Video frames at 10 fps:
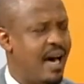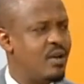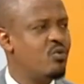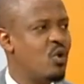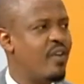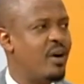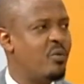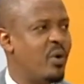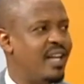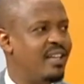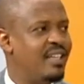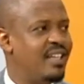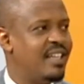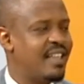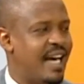And we know very well
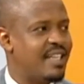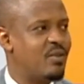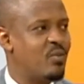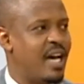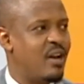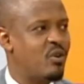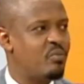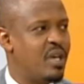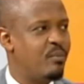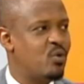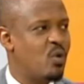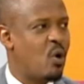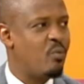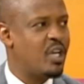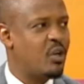that we cannot be able to
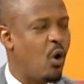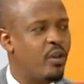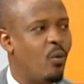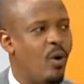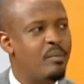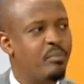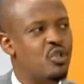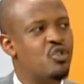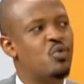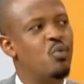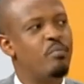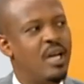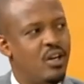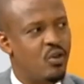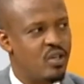accommodate all the 1.2
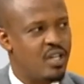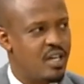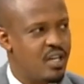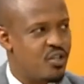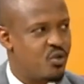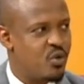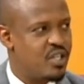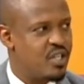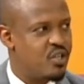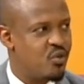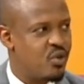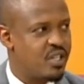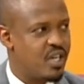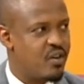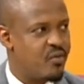million students in
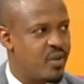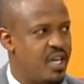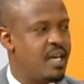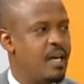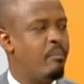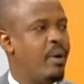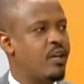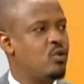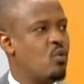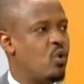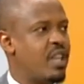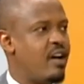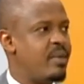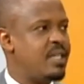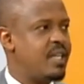junior secondary pegged on what the
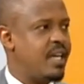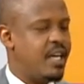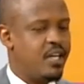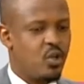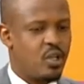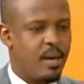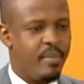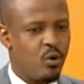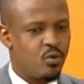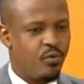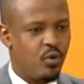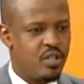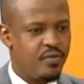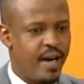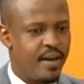government said. Talked about
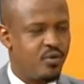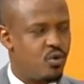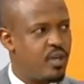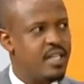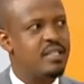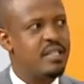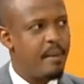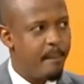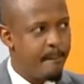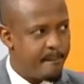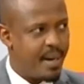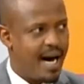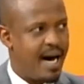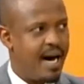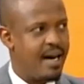45 students
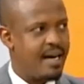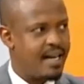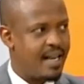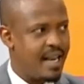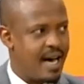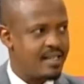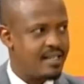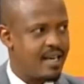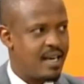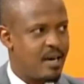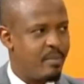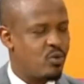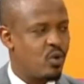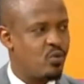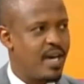per class.
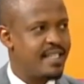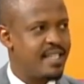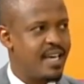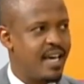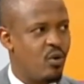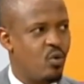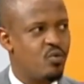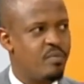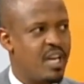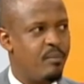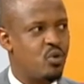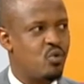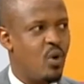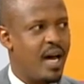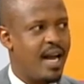But what we are seeing and what we've been able
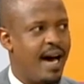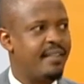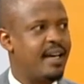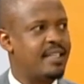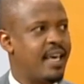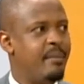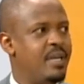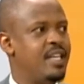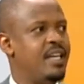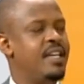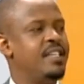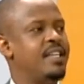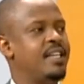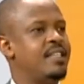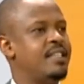to unearth as KBC is
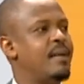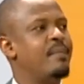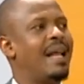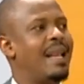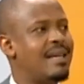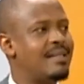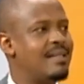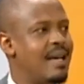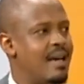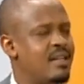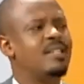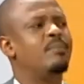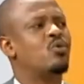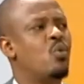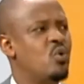that uh, some classes, are in,
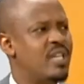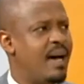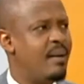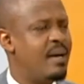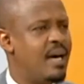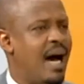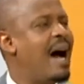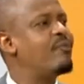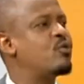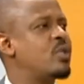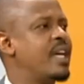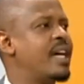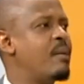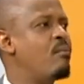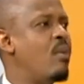some schools are, have to
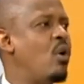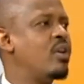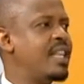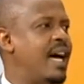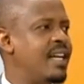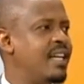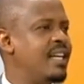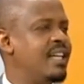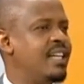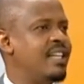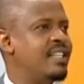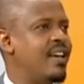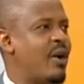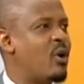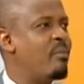take more than
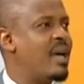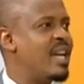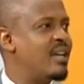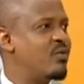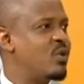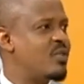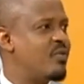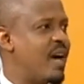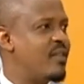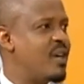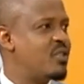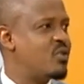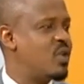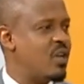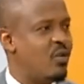the recommended 45 a
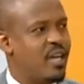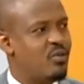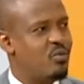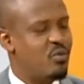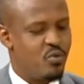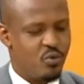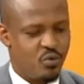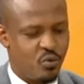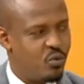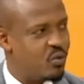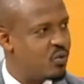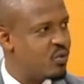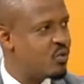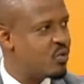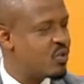student. I would like to, you to,
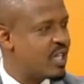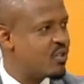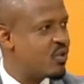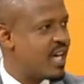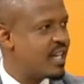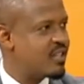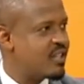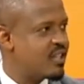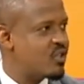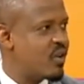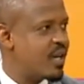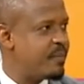to, to touch on that, Gisore.